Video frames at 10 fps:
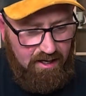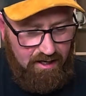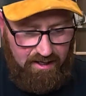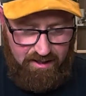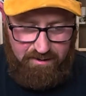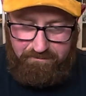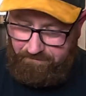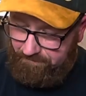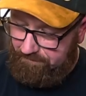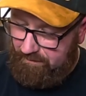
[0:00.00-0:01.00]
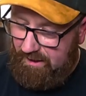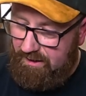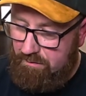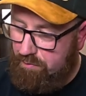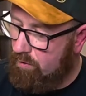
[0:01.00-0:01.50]
It
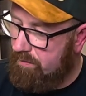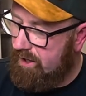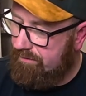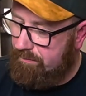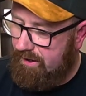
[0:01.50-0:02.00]
did put me off